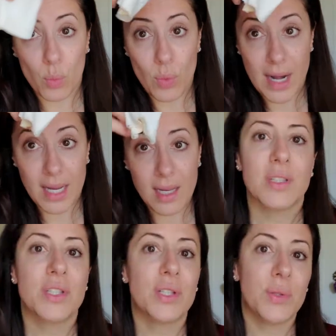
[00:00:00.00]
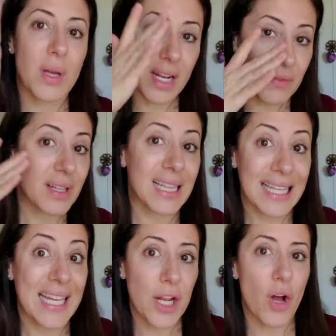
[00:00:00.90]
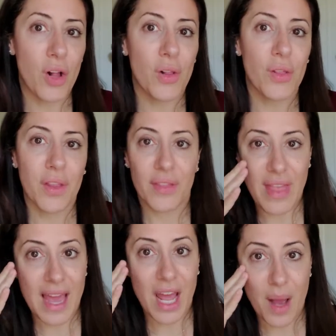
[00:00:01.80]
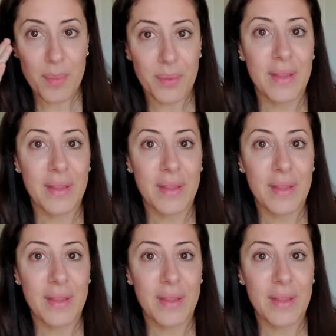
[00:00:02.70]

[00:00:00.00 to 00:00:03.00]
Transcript: ready to kind of clean all that up.